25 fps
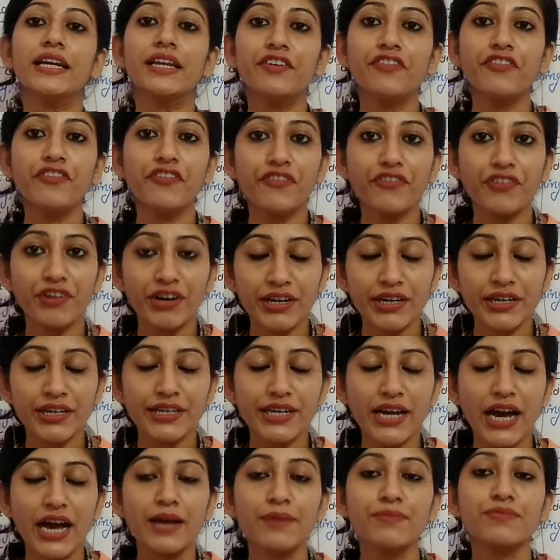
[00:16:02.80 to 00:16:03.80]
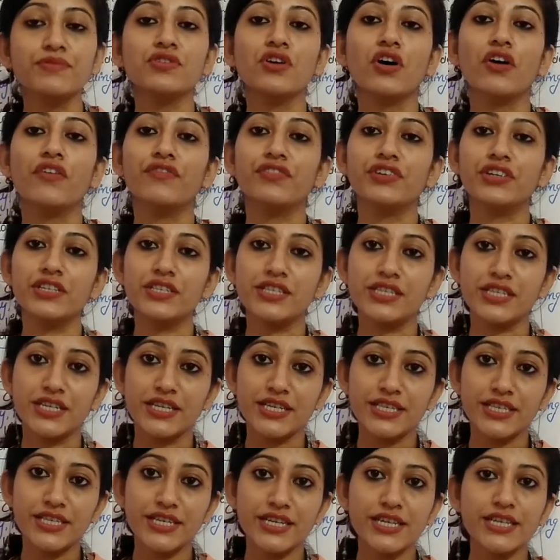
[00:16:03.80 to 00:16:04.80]
different types of
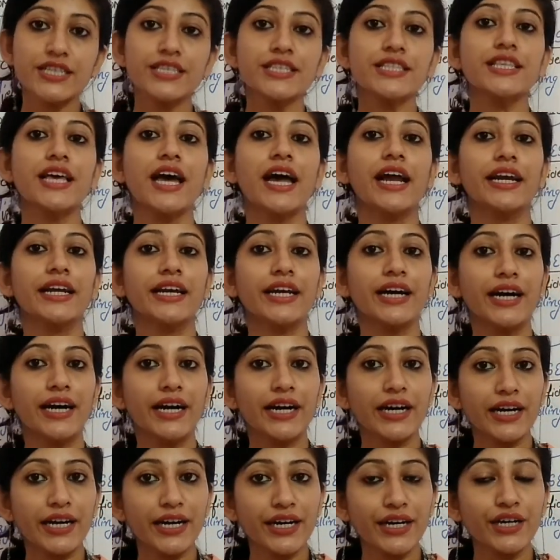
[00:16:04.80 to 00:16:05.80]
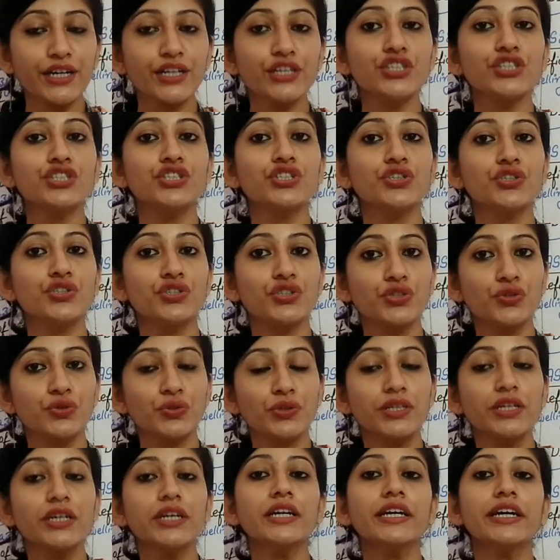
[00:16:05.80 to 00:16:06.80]
diseases that occur due
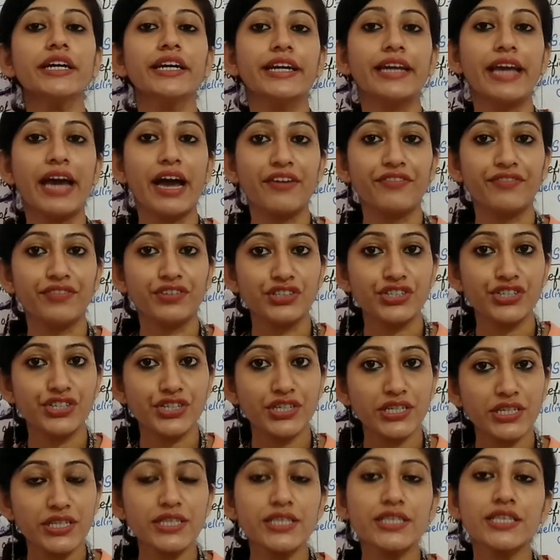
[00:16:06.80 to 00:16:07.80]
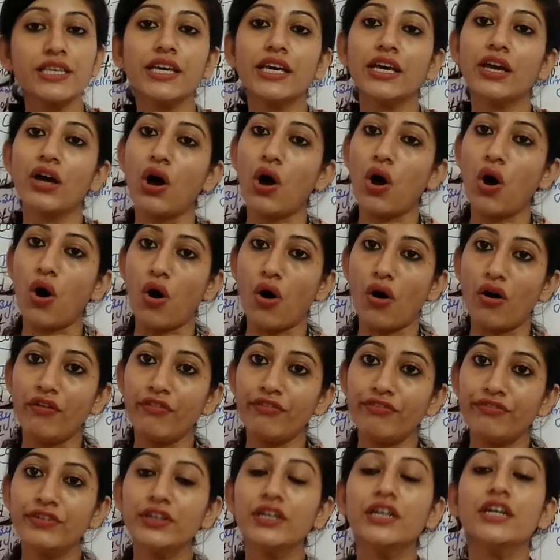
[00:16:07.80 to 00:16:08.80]
to the deficiency
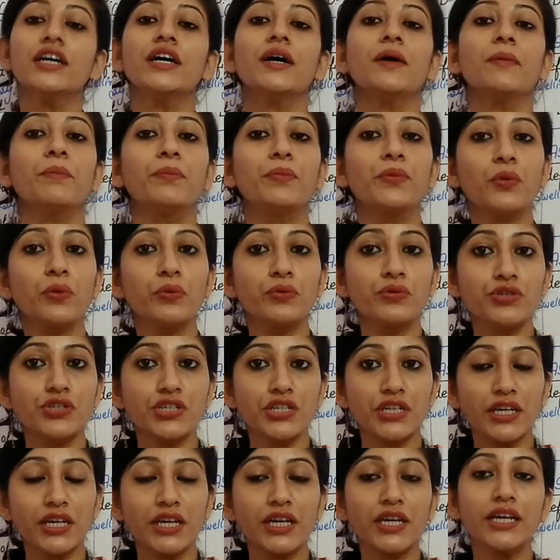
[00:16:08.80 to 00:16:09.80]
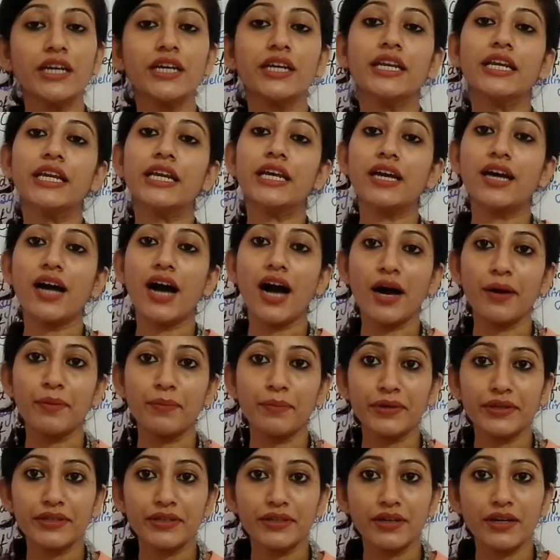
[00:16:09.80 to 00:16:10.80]
of protein,
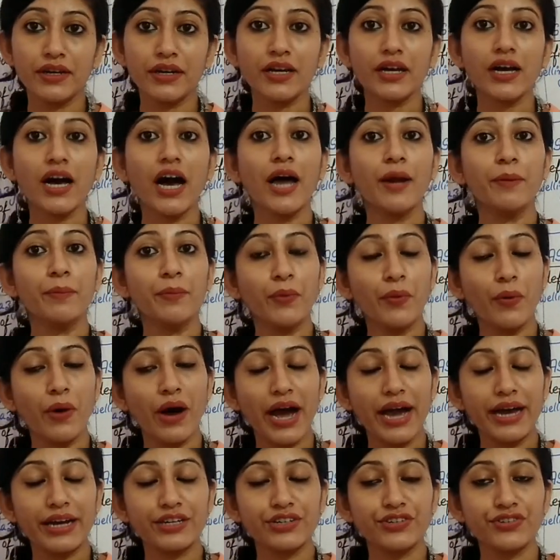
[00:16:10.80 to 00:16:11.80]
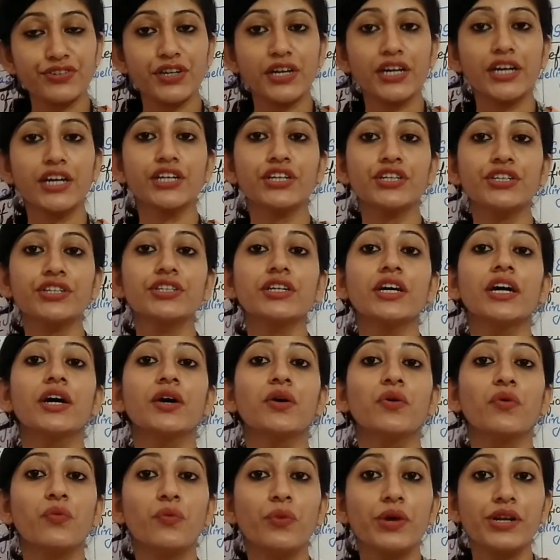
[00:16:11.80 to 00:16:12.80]
carbohydrate,
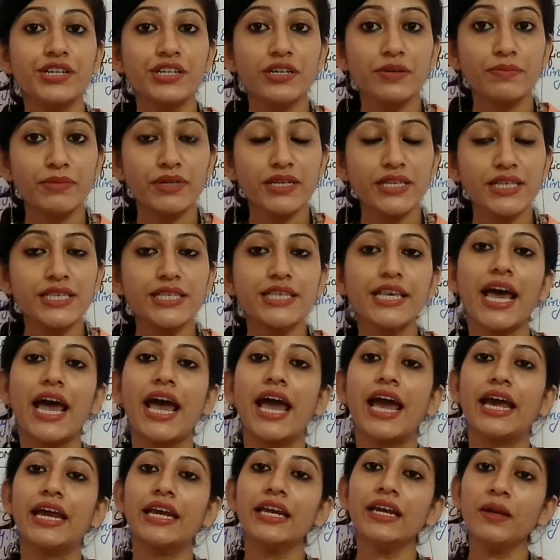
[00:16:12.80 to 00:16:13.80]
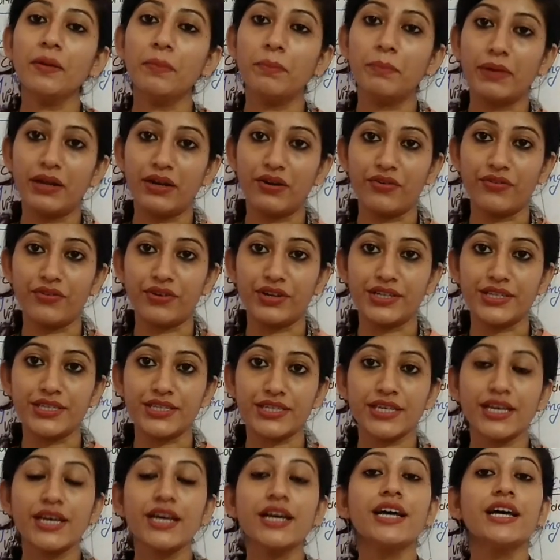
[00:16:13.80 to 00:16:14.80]
vitamins and
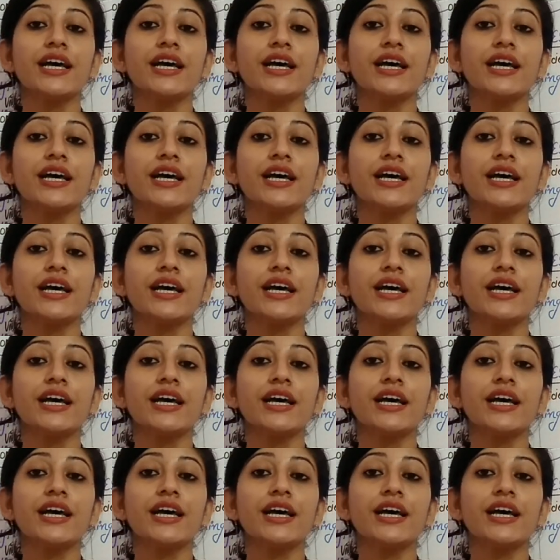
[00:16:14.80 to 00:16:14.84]
minerals.